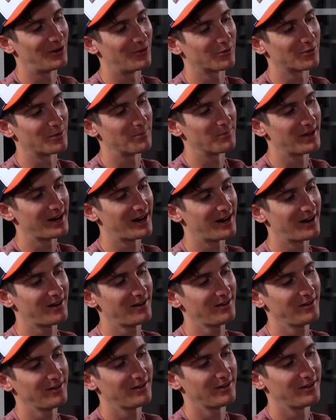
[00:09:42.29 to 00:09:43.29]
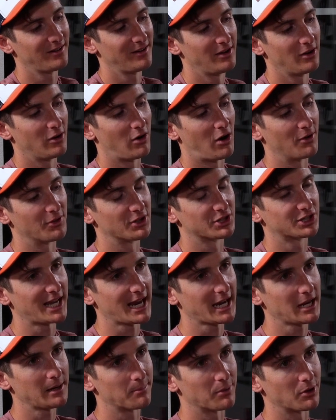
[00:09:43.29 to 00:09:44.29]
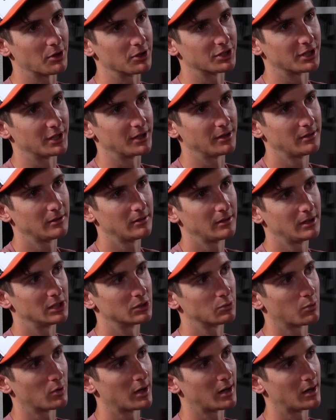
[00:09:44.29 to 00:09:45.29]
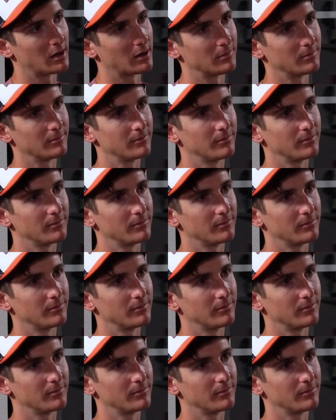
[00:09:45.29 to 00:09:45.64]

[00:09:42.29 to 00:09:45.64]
from there, on the second person is where